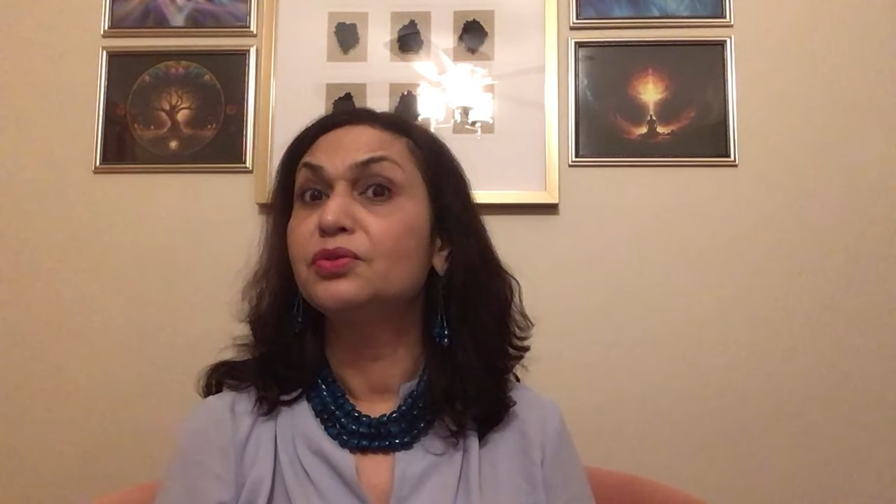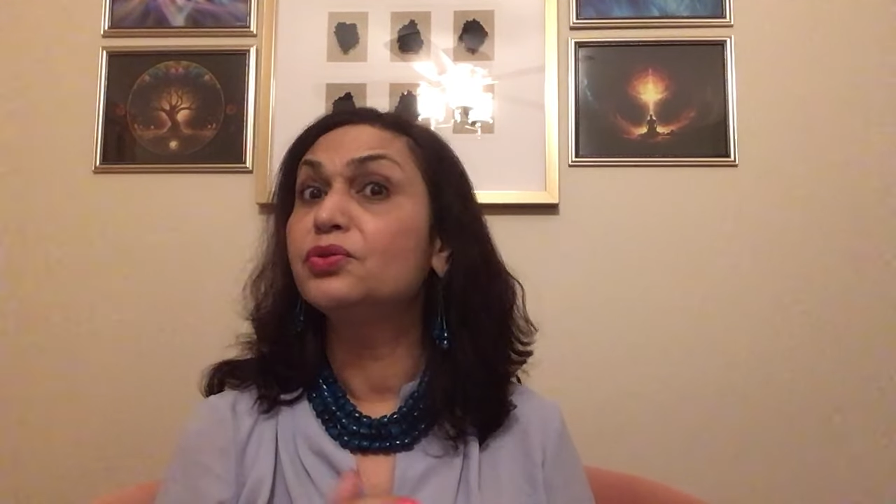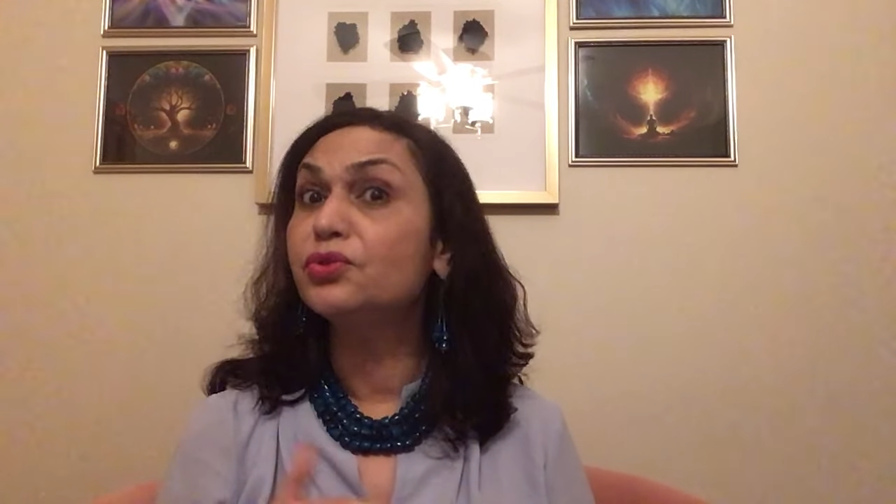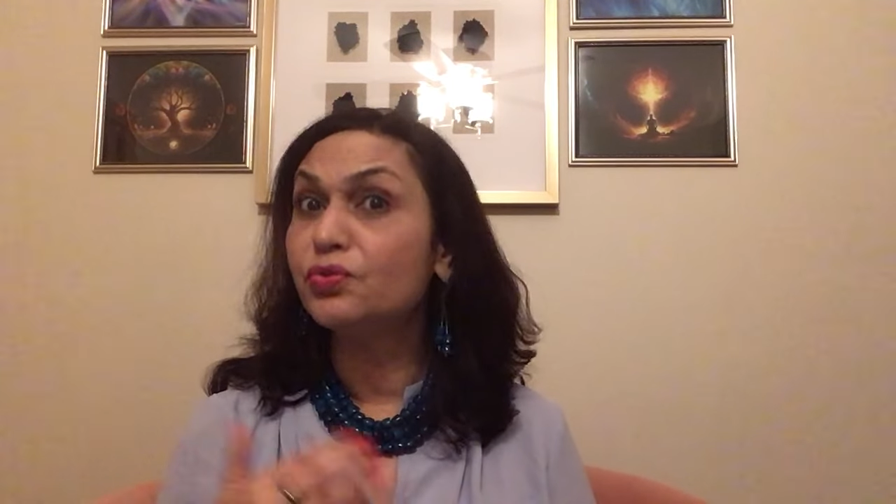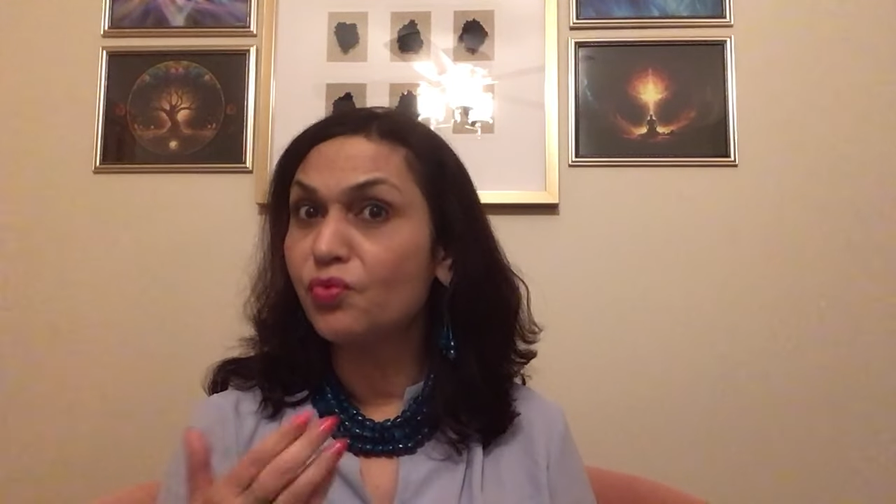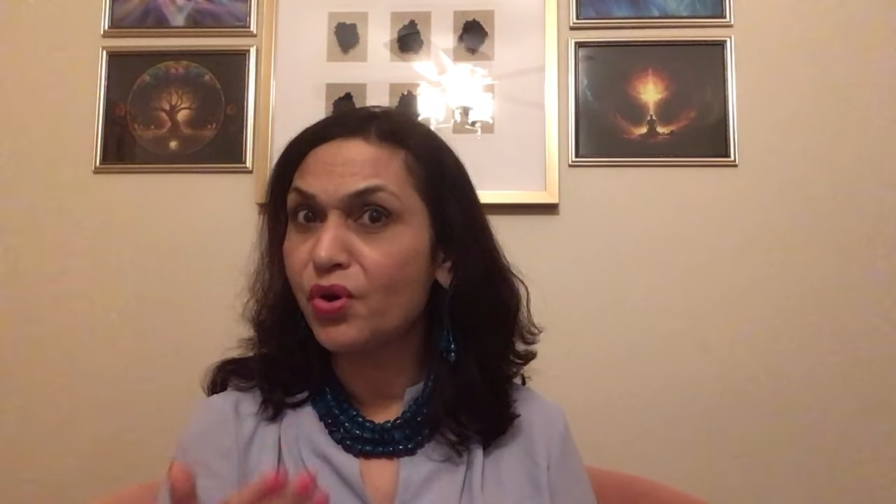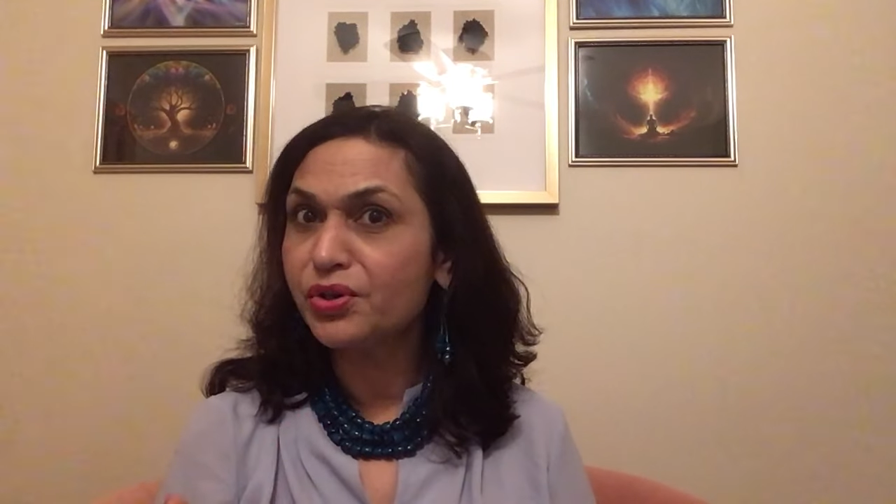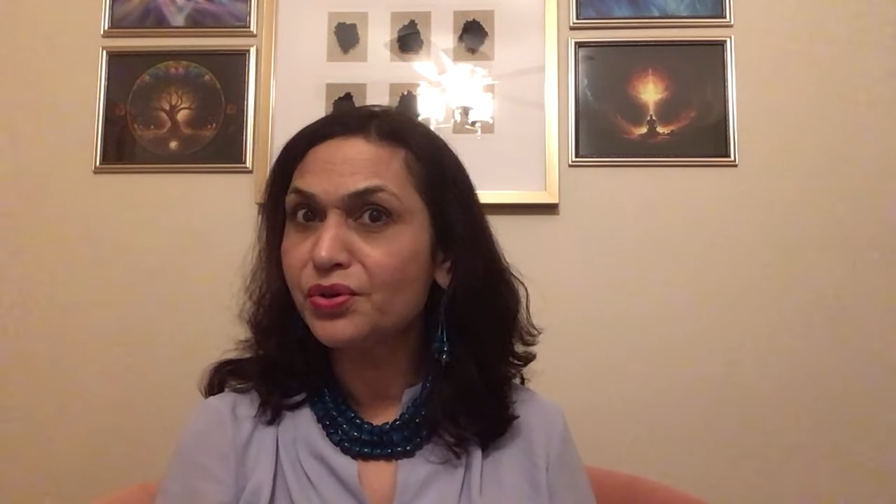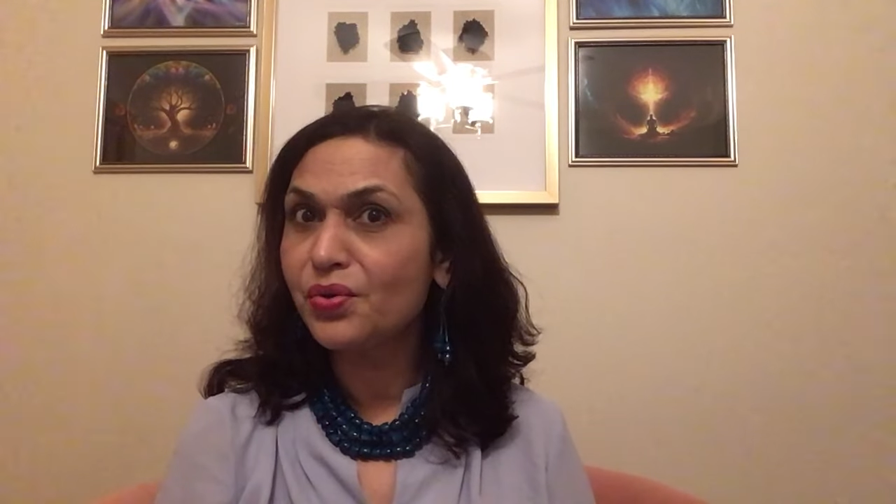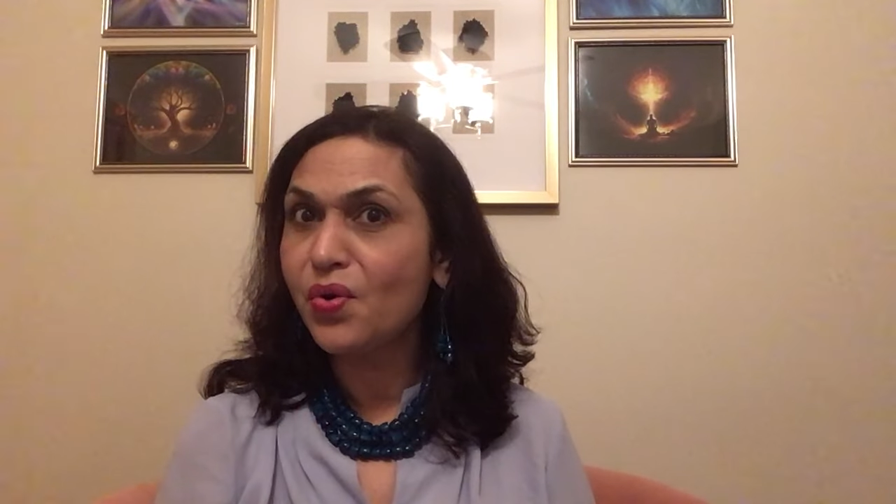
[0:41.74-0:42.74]
Do you want
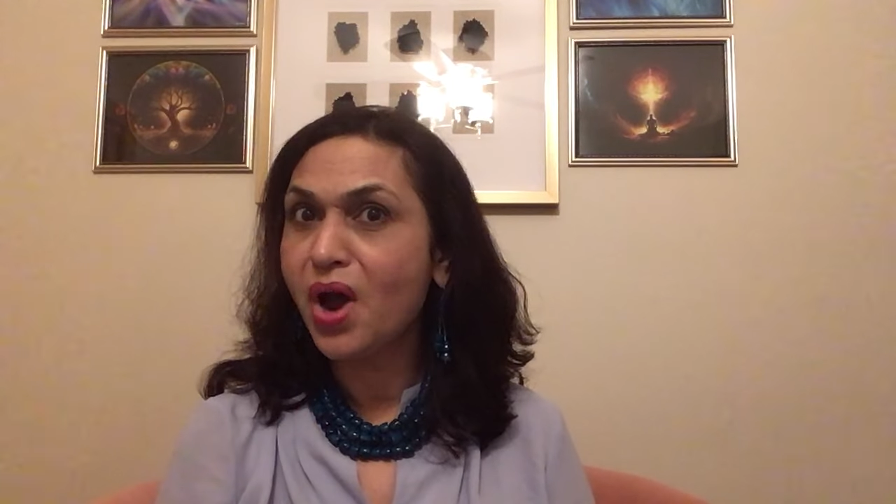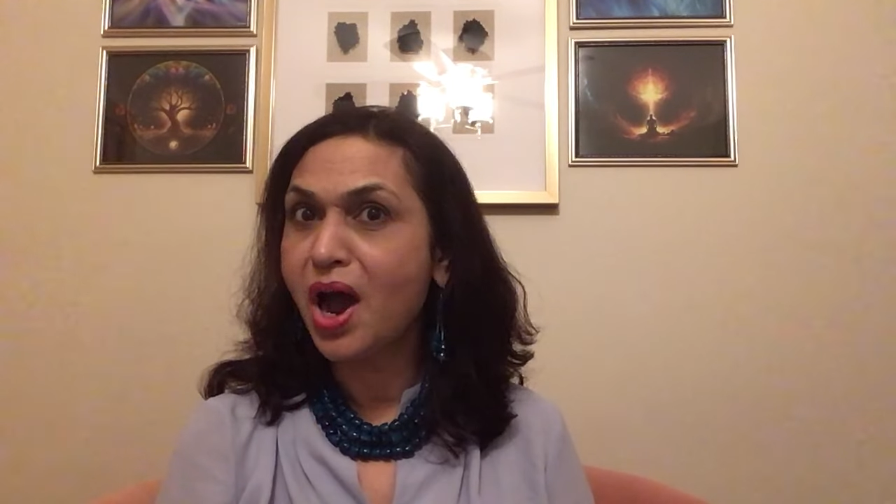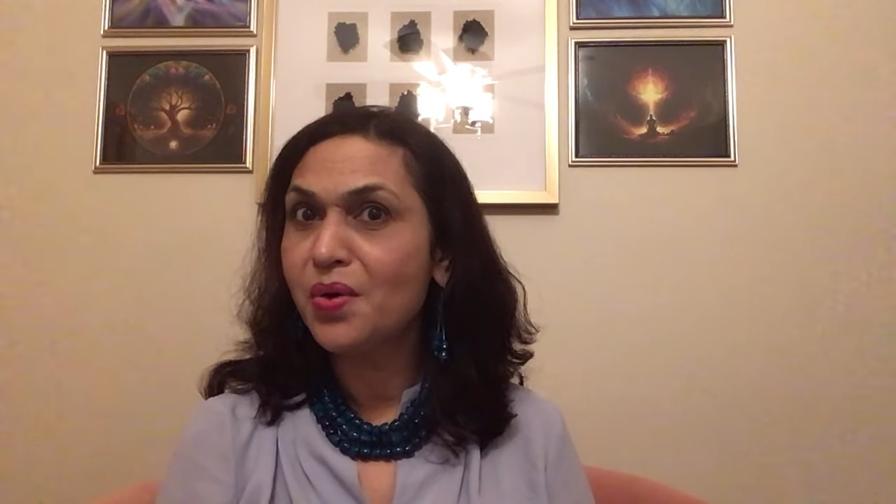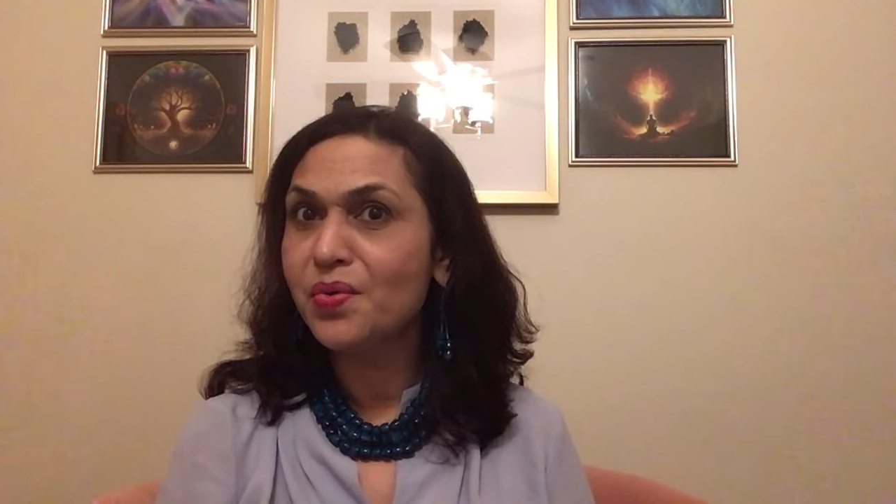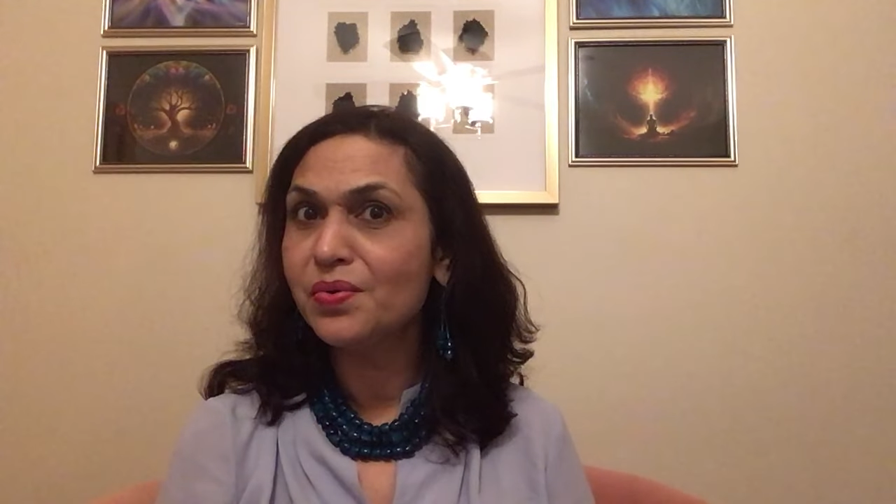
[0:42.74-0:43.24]
to know how?